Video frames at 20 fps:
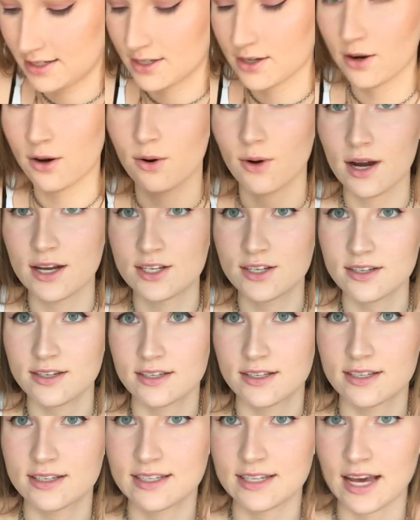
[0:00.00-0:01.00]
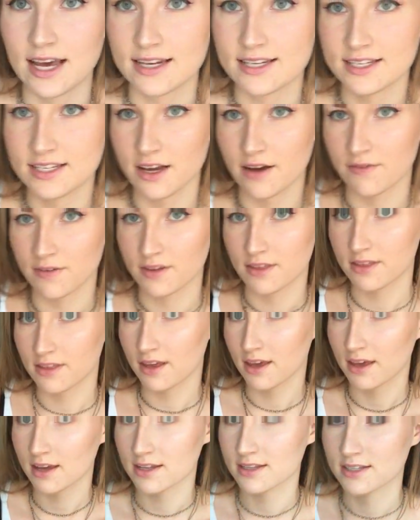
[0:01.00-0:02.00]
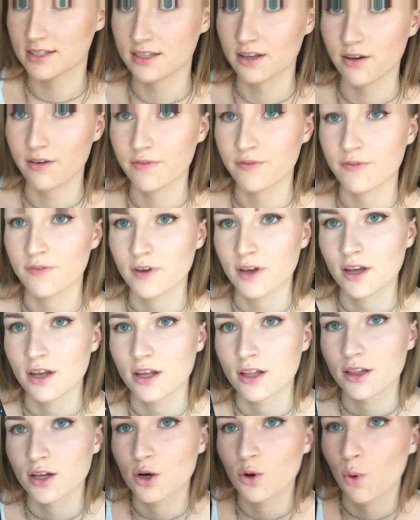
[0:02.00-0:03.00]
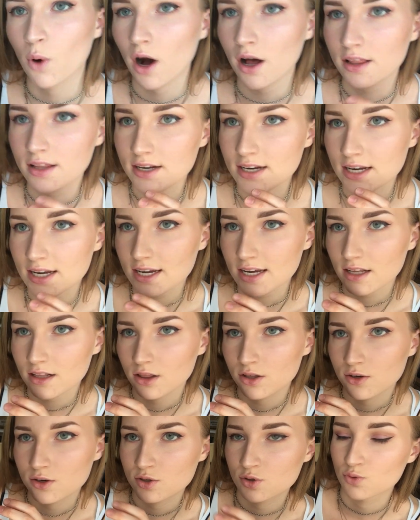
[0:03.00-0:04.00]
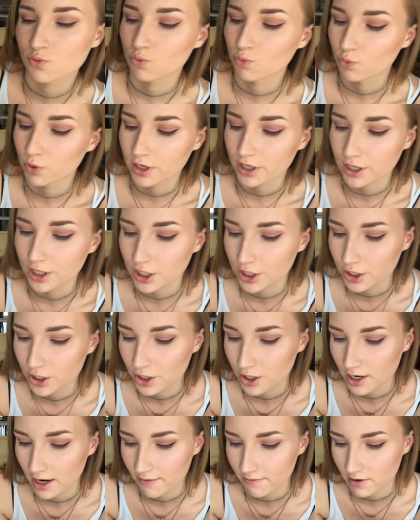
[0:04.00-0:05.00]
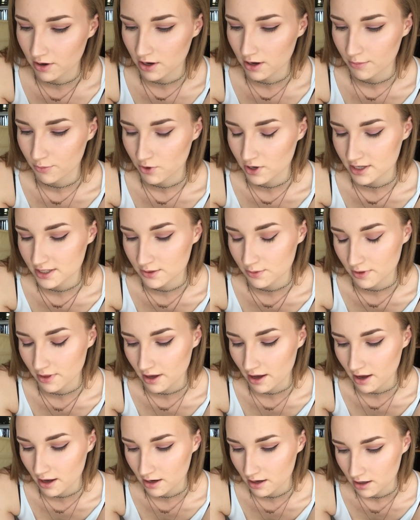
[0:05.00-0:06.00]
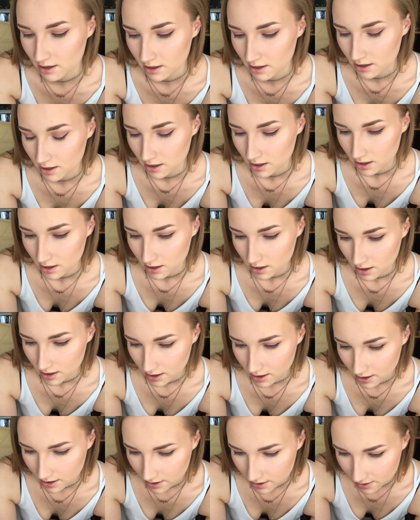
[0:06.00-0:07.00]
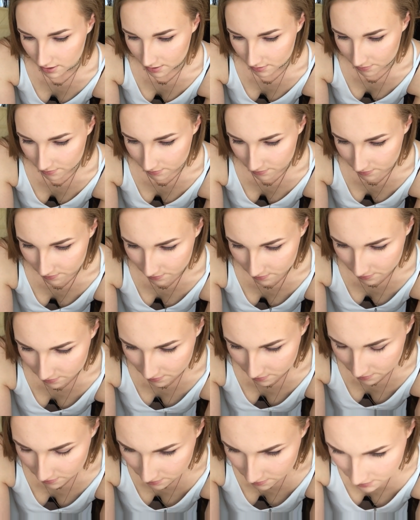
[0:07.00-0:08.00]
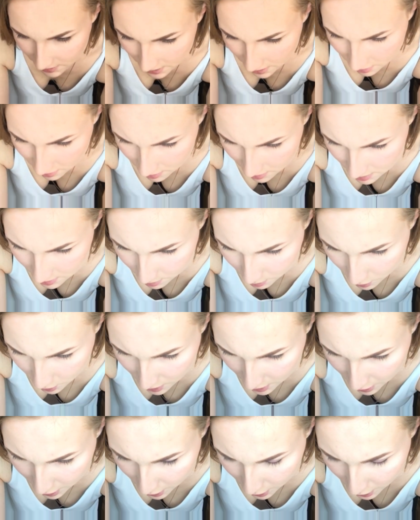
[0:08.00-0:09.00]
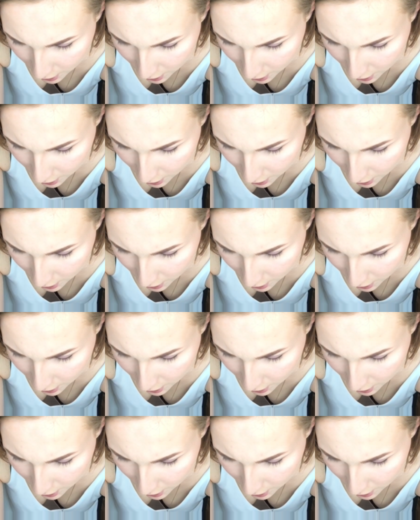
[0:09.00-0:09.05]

so I just set everything and stuff. The quality looks really good. I'm very impressed with that. Um, it looks pretty